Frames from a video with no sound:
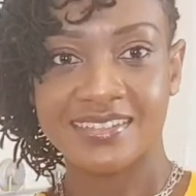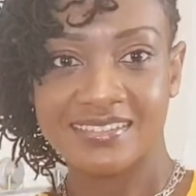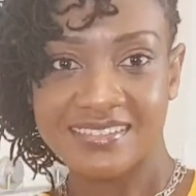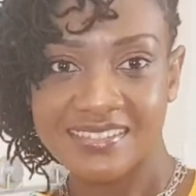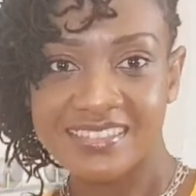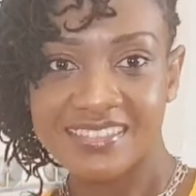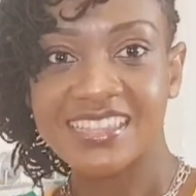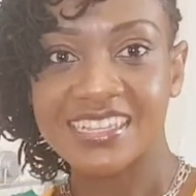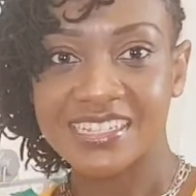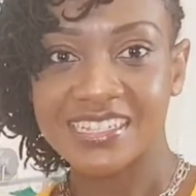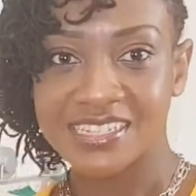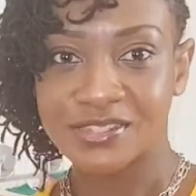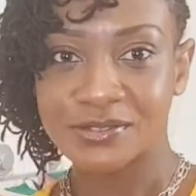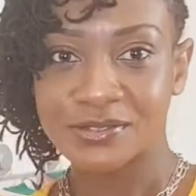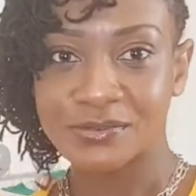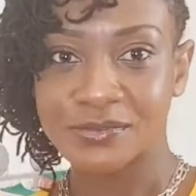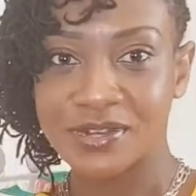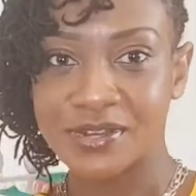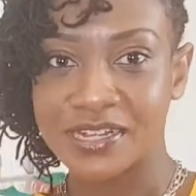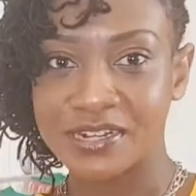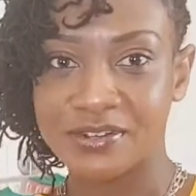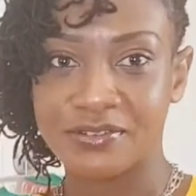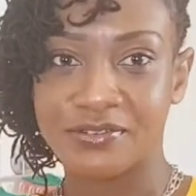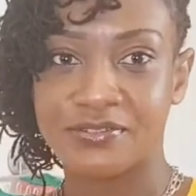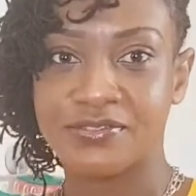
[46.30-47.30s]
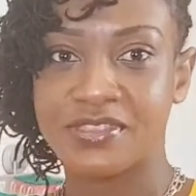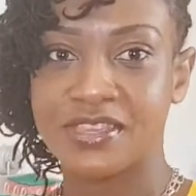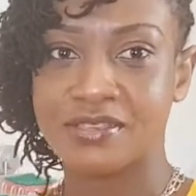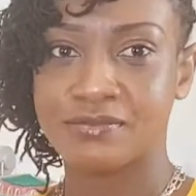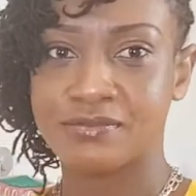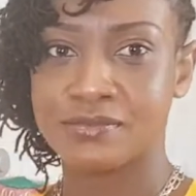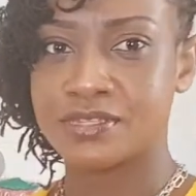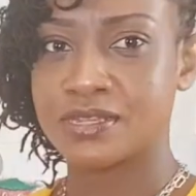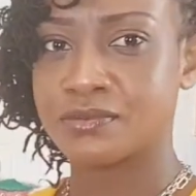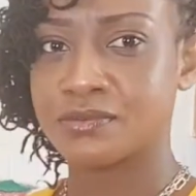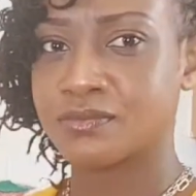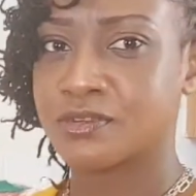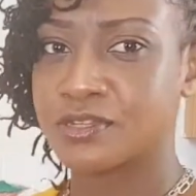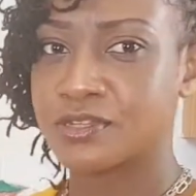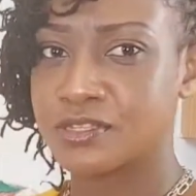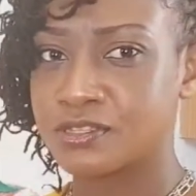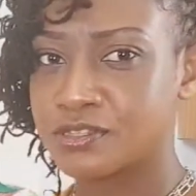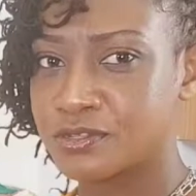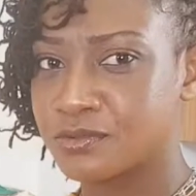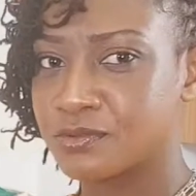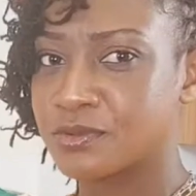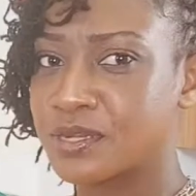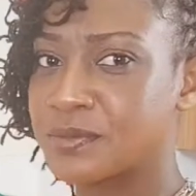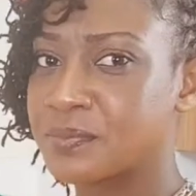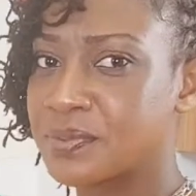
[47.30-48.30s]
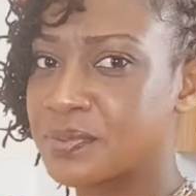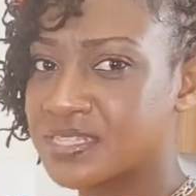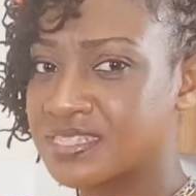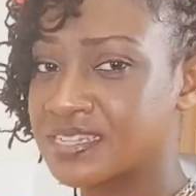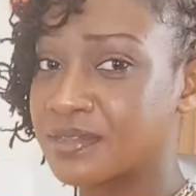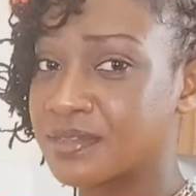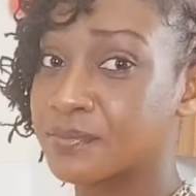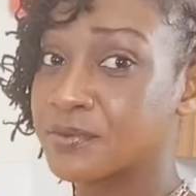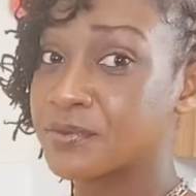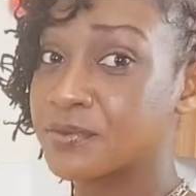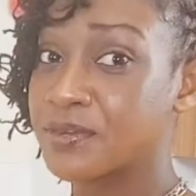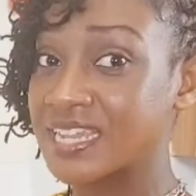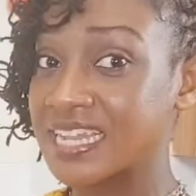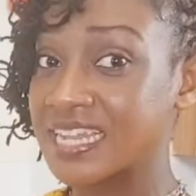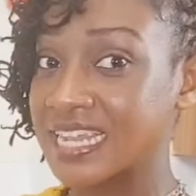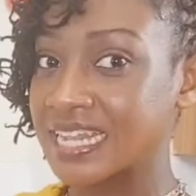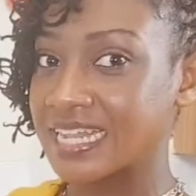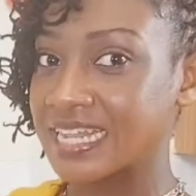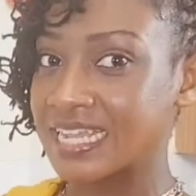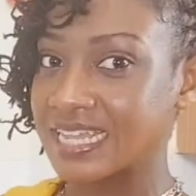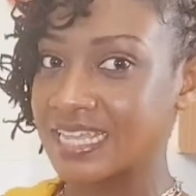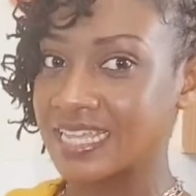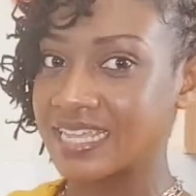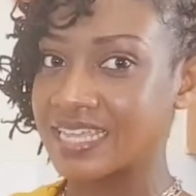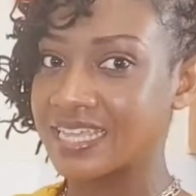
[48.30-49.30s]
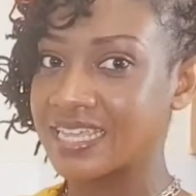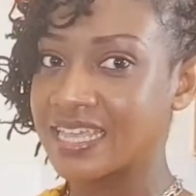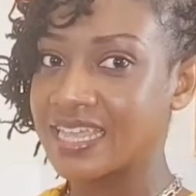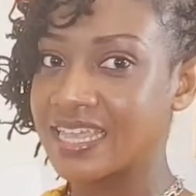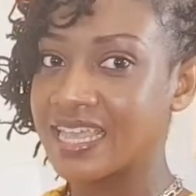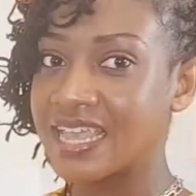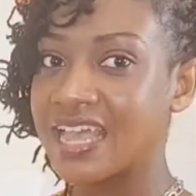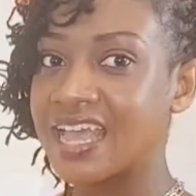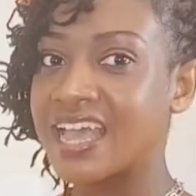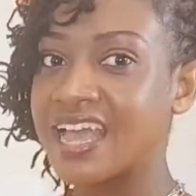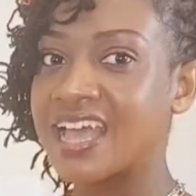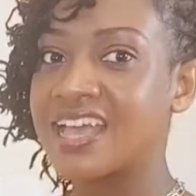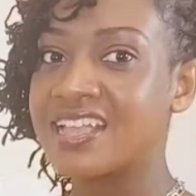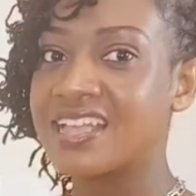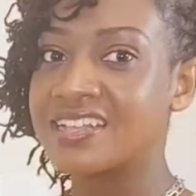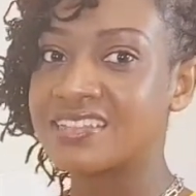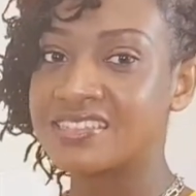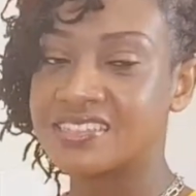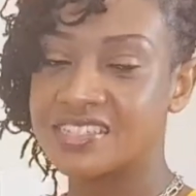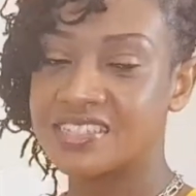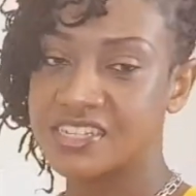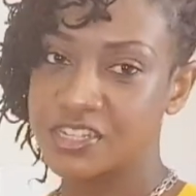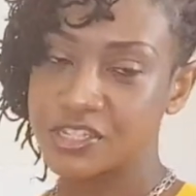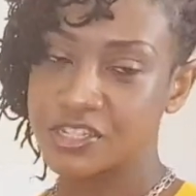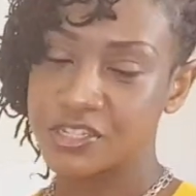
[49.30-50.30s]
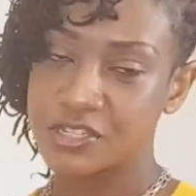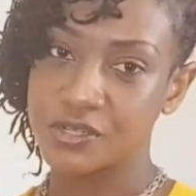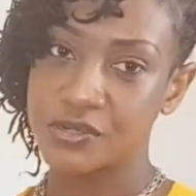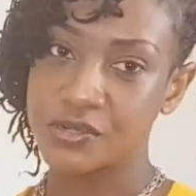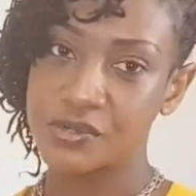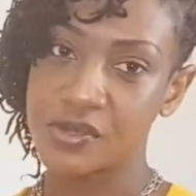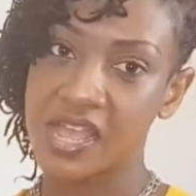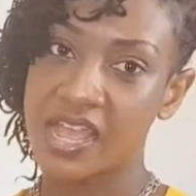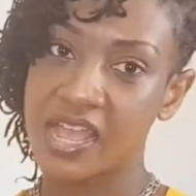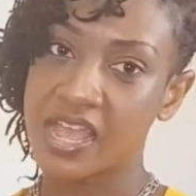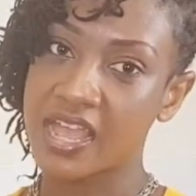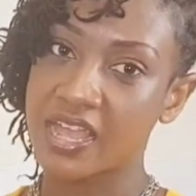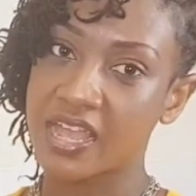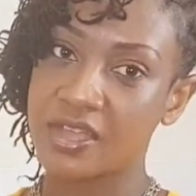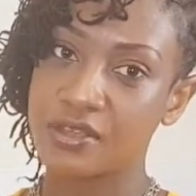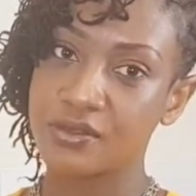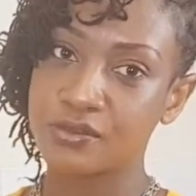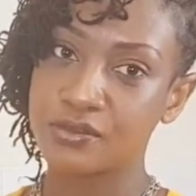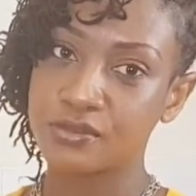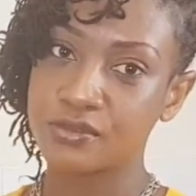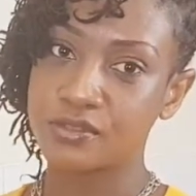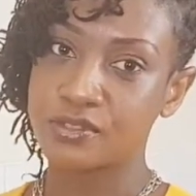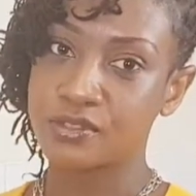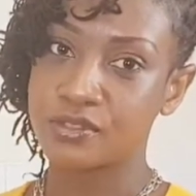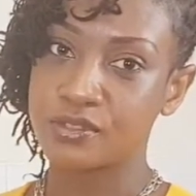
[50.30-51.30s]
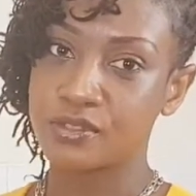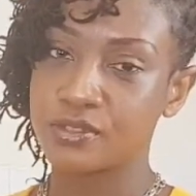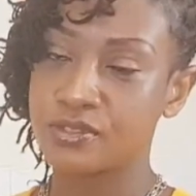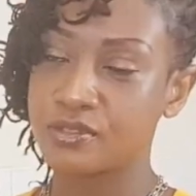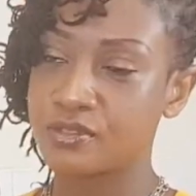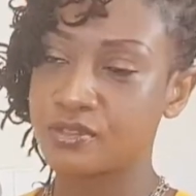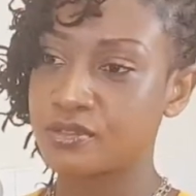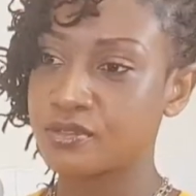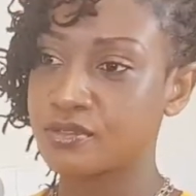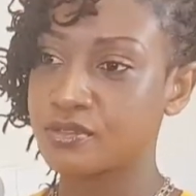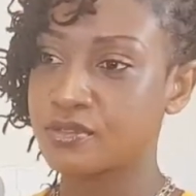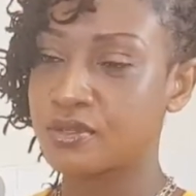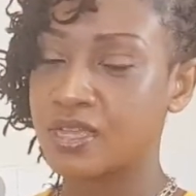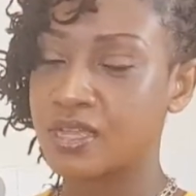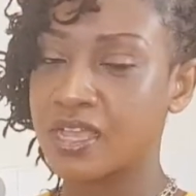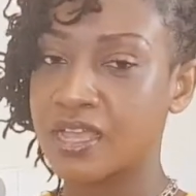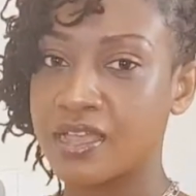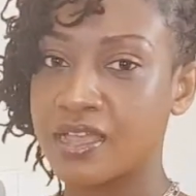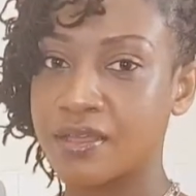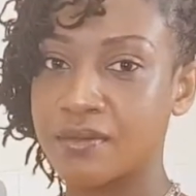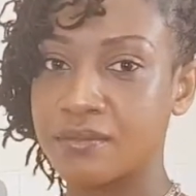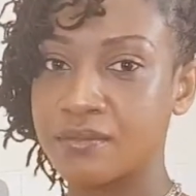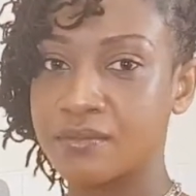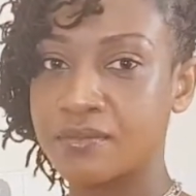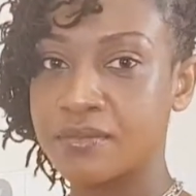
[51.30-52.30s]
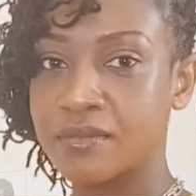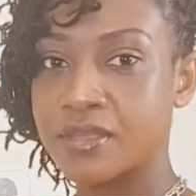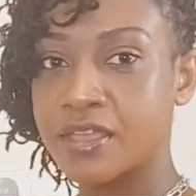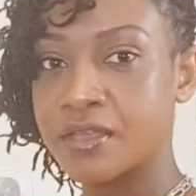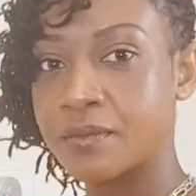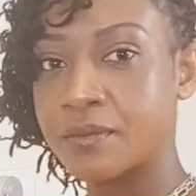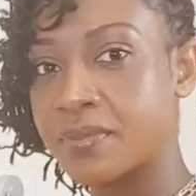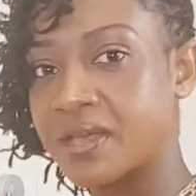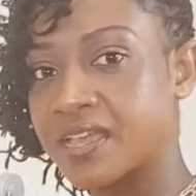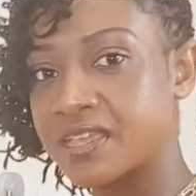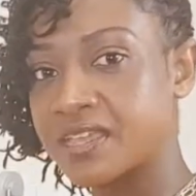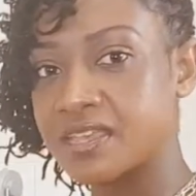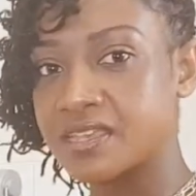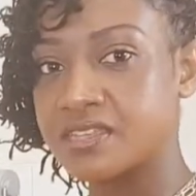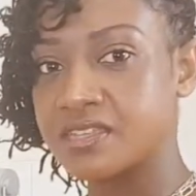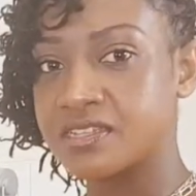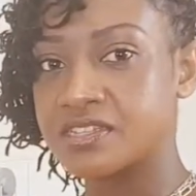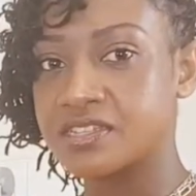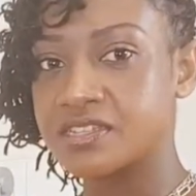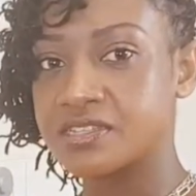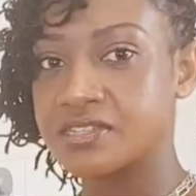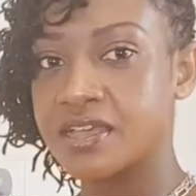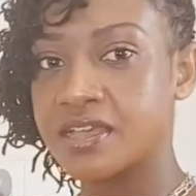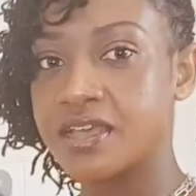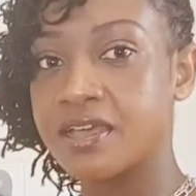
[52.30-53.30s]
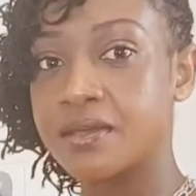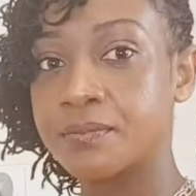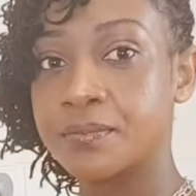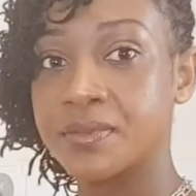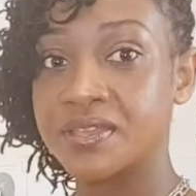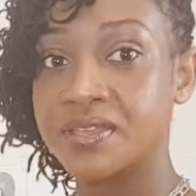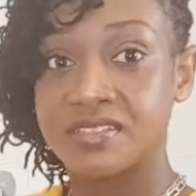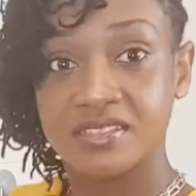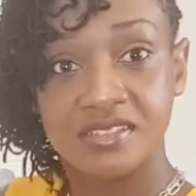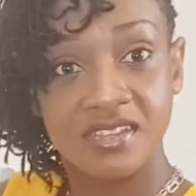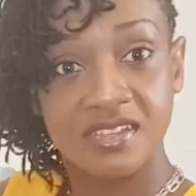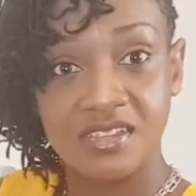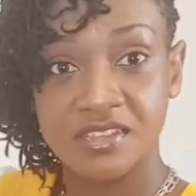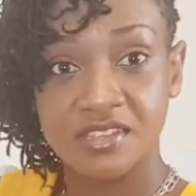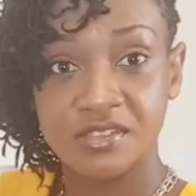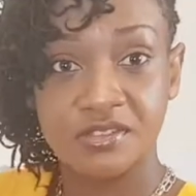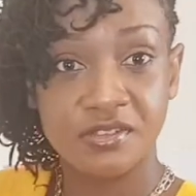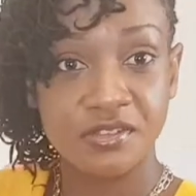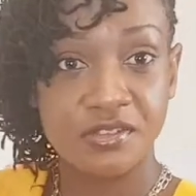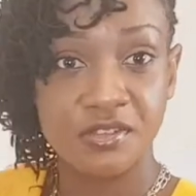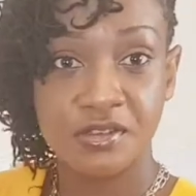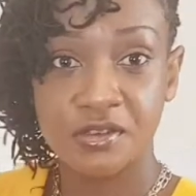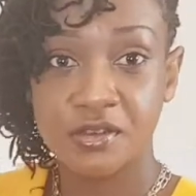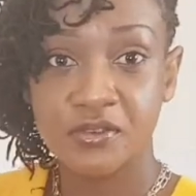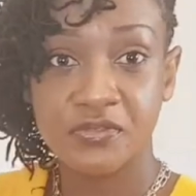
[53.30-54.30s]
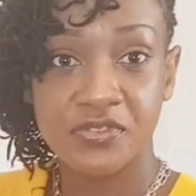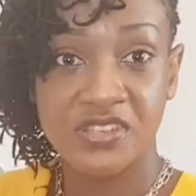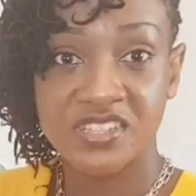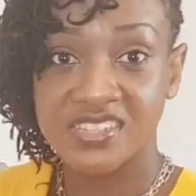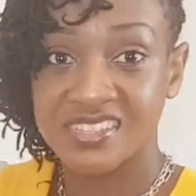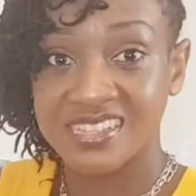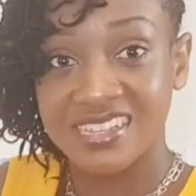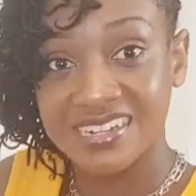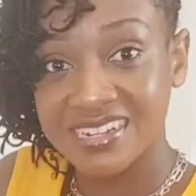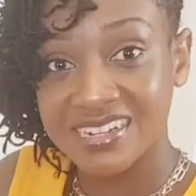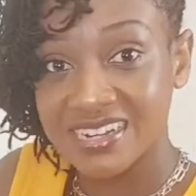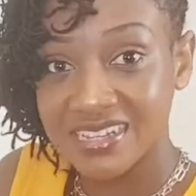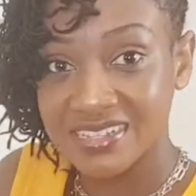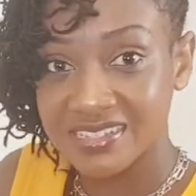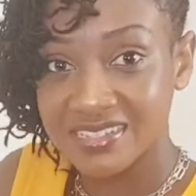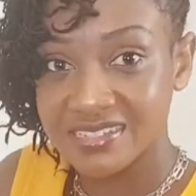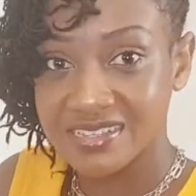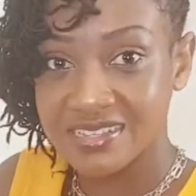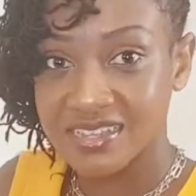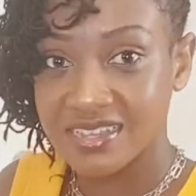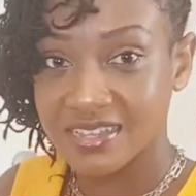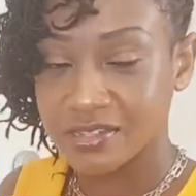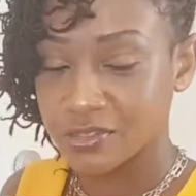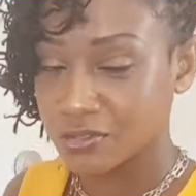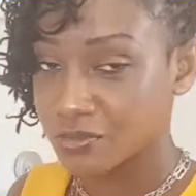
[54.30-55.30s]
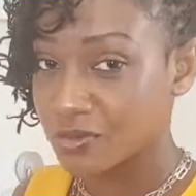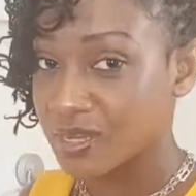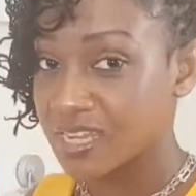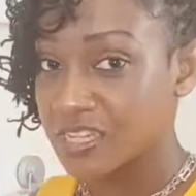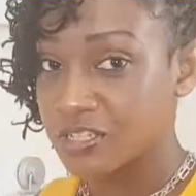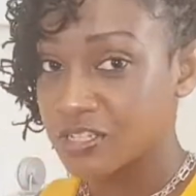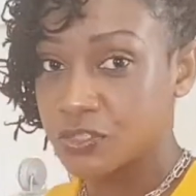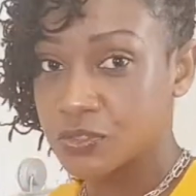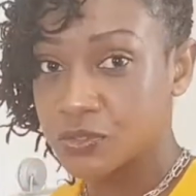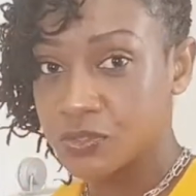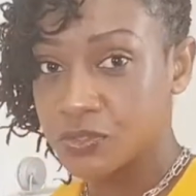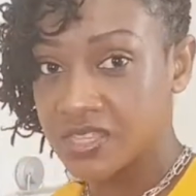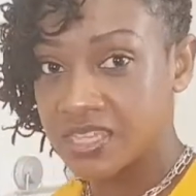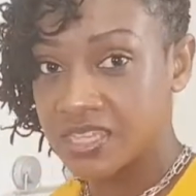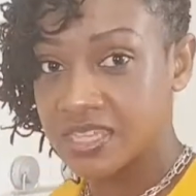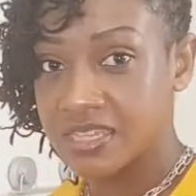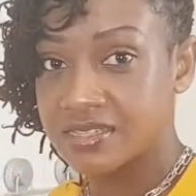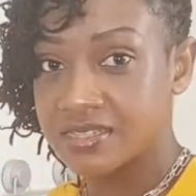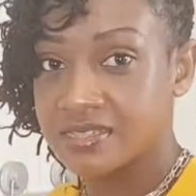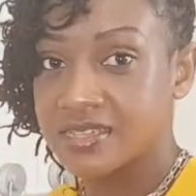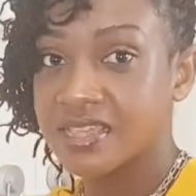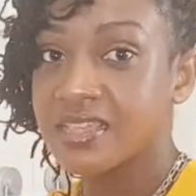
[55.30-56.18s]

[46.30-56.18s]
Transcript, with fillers: this is one of them. So I'm going to whip it up quickly and teach you how to package it up and take it to the office the next day. So I do this,